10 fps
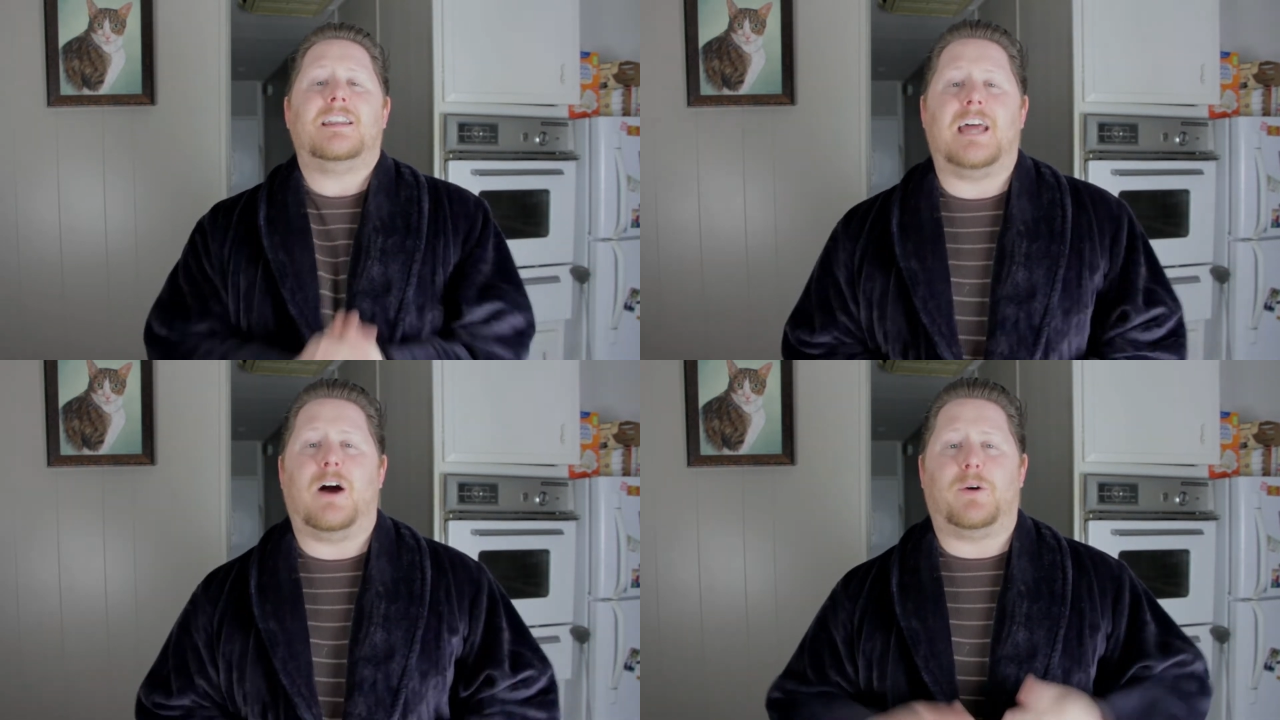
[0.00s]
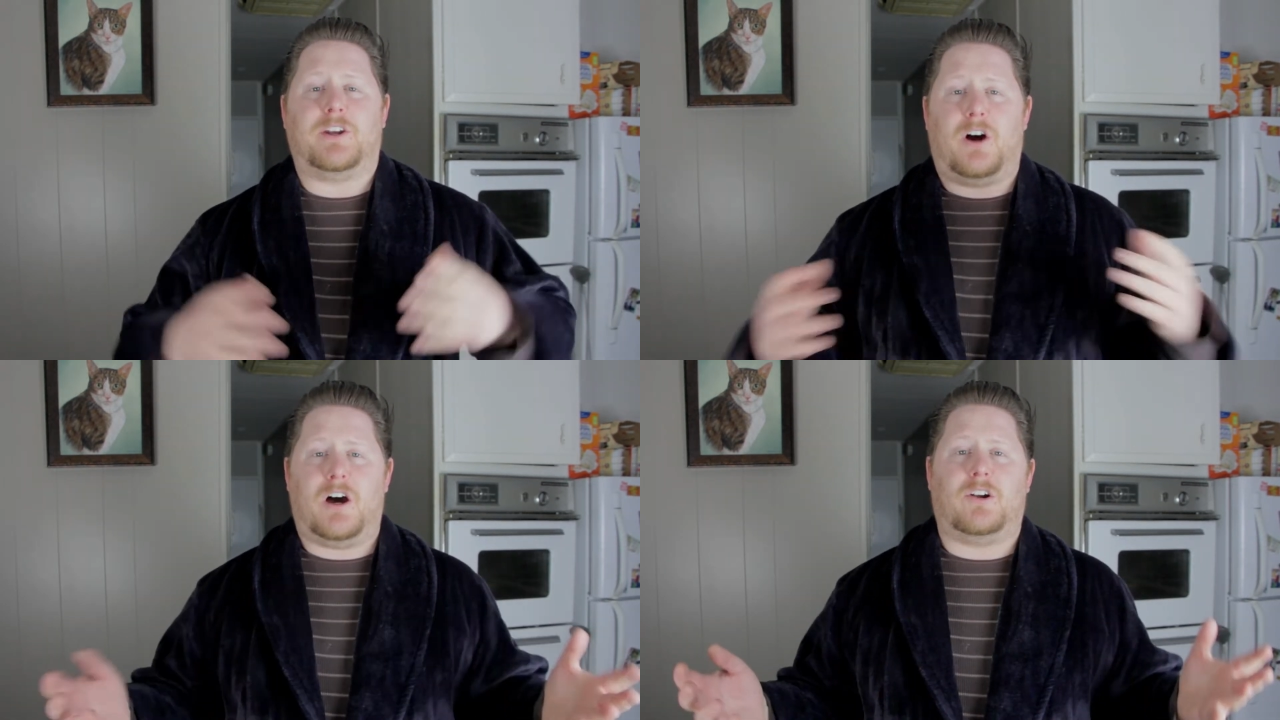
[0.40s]
Now,
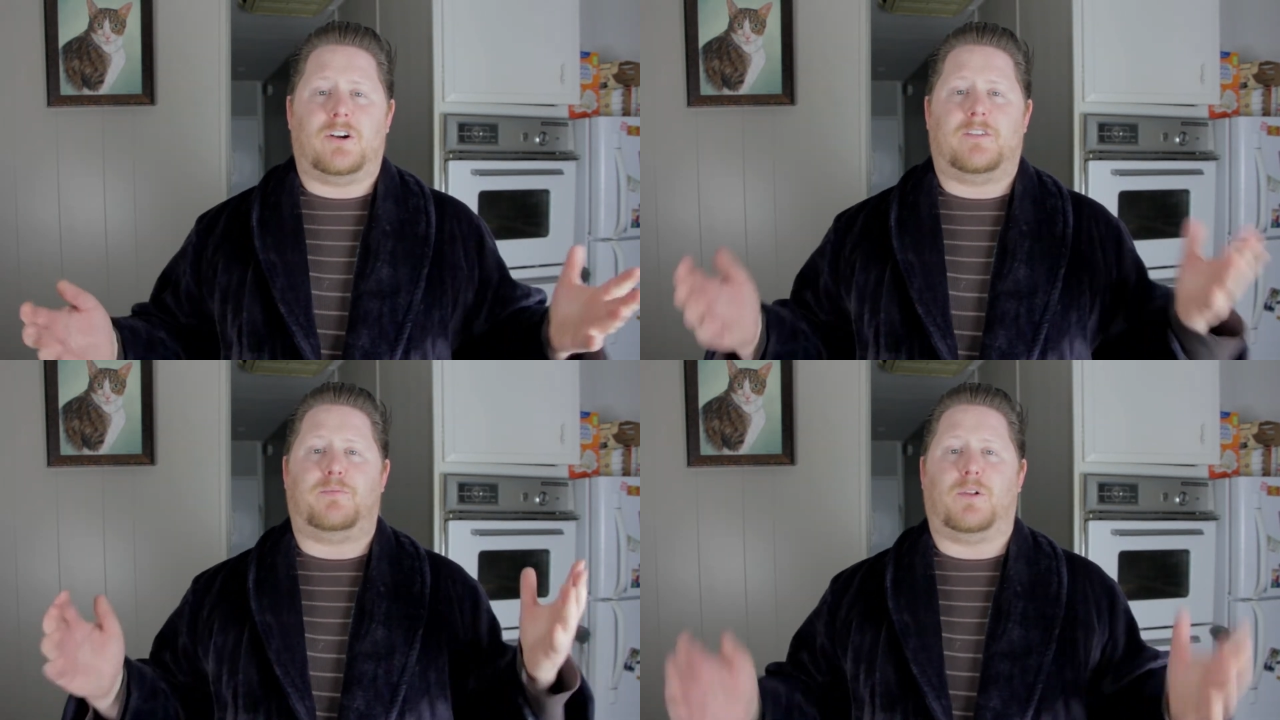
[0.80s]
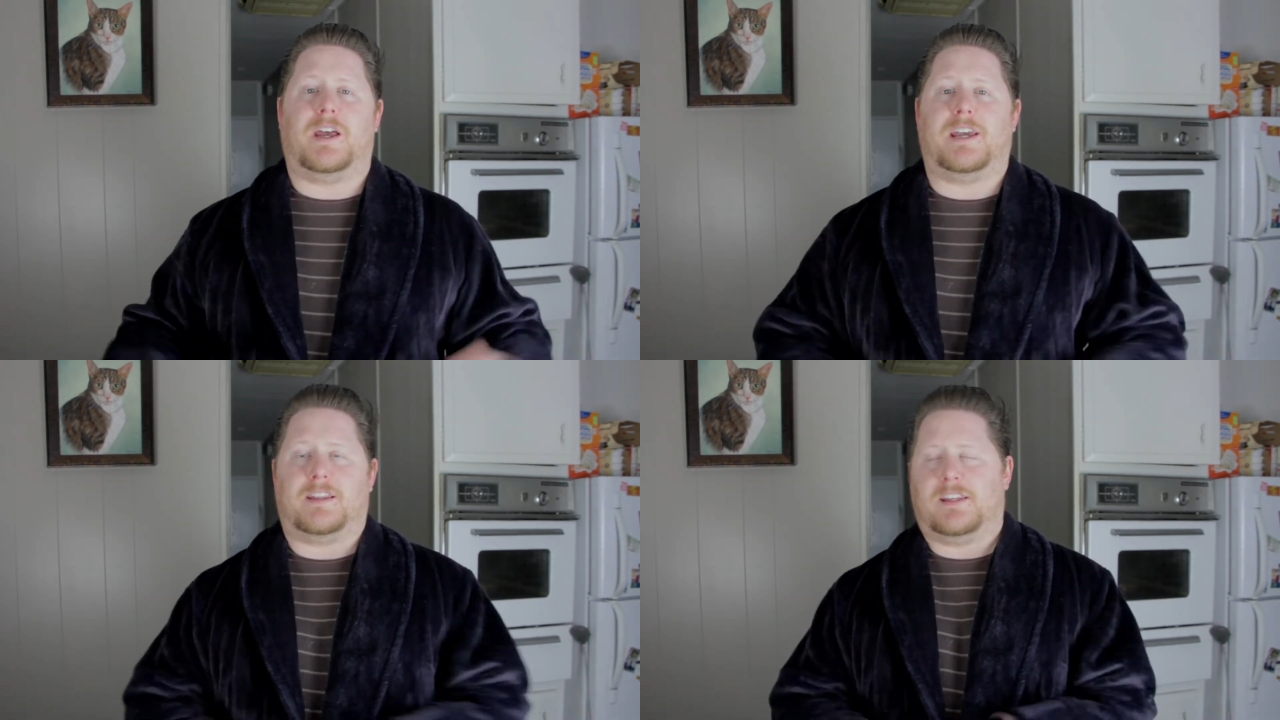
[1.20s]
in honor of
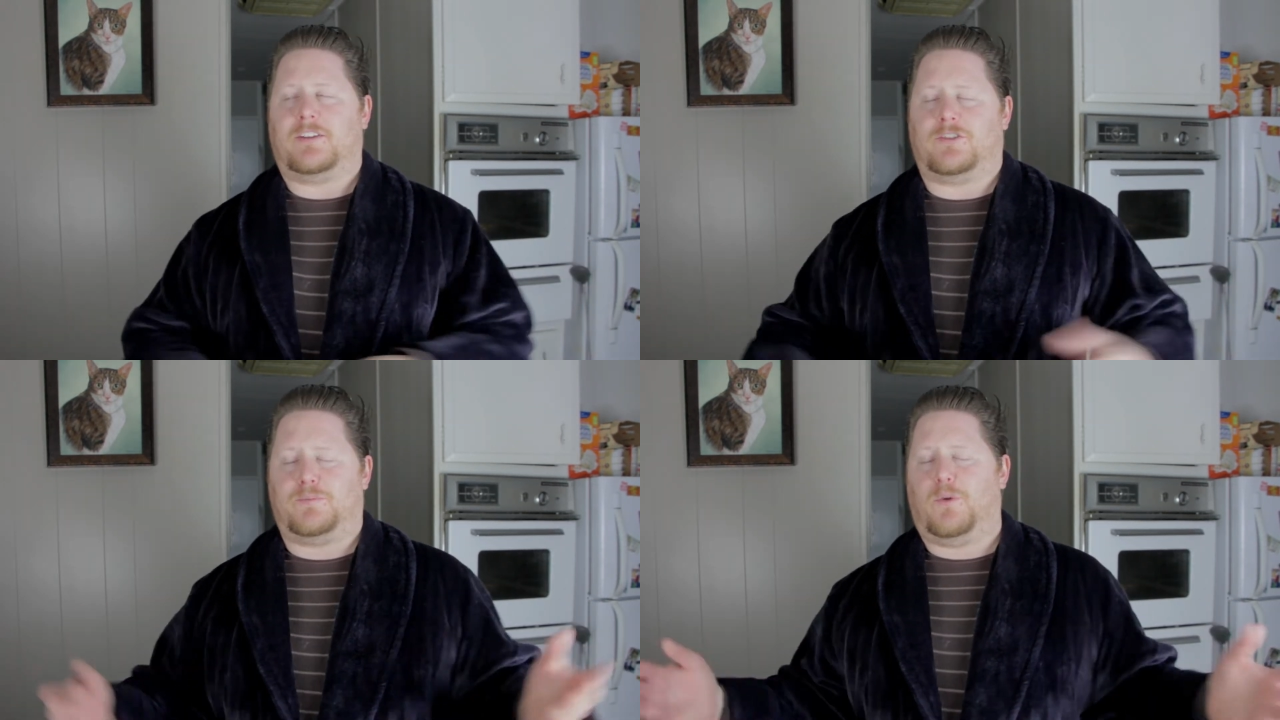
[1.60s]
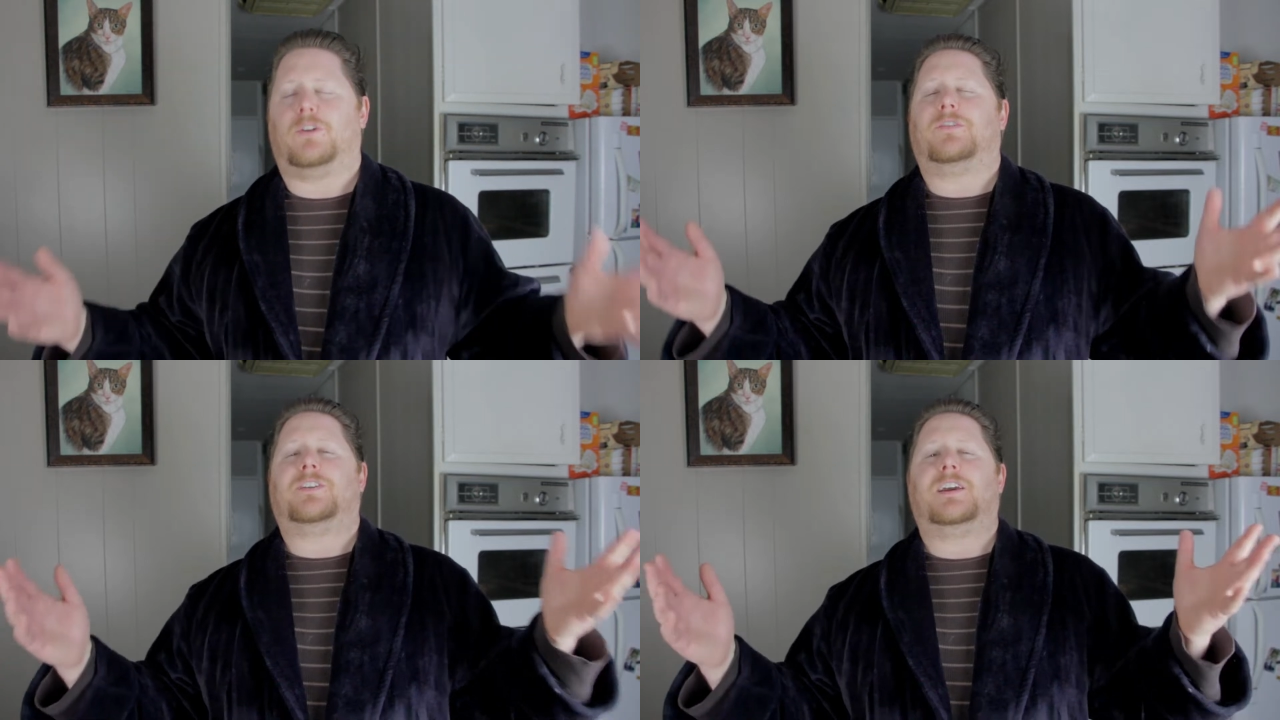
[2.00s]
playing the
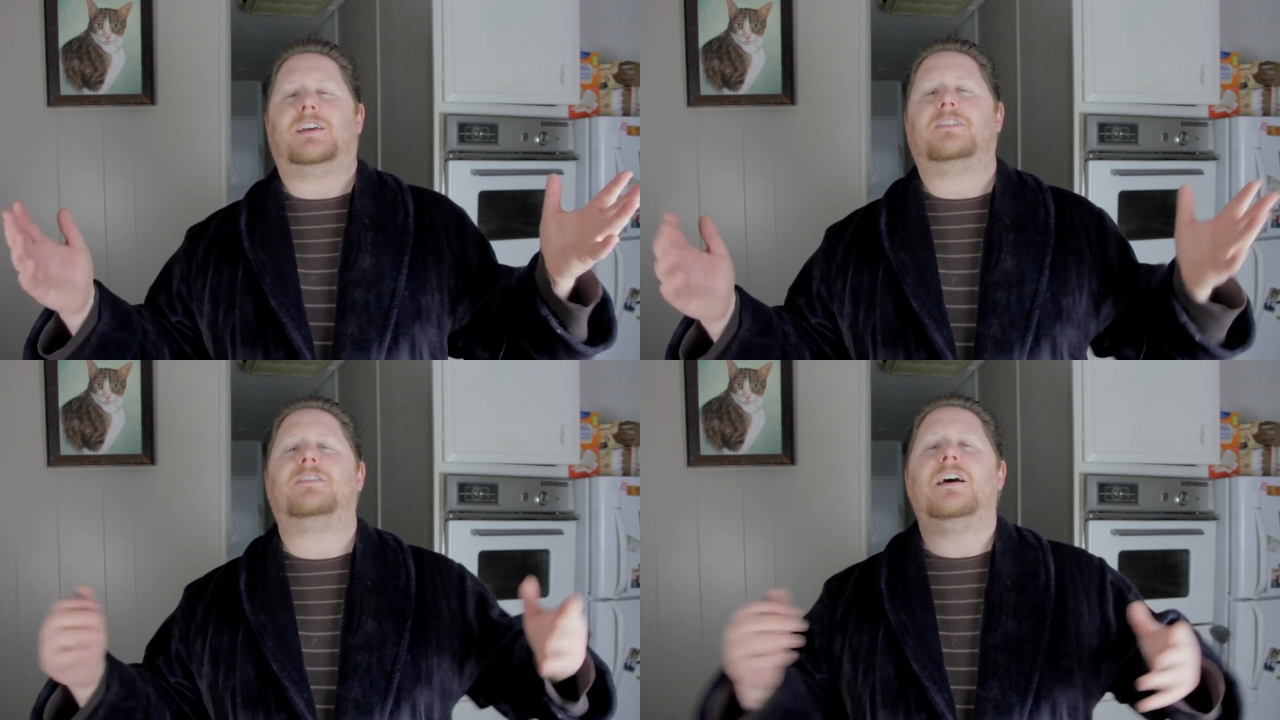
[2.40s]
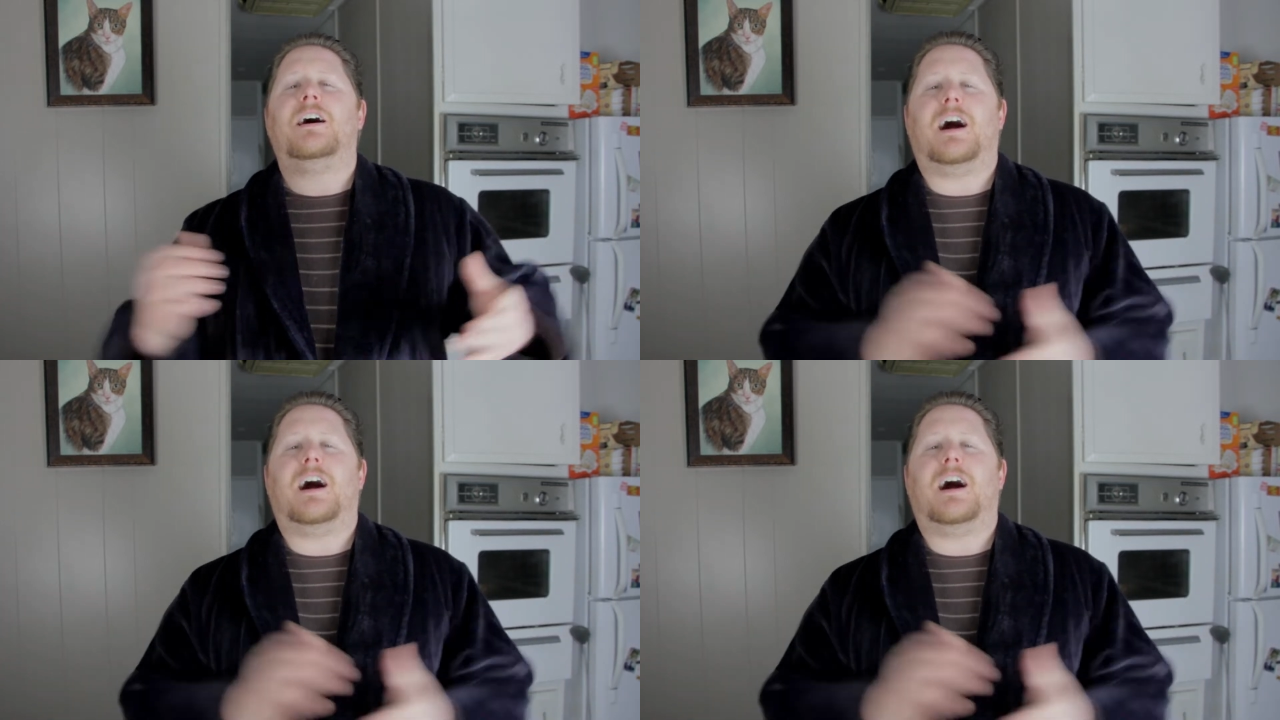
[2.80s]
Sport of Kings,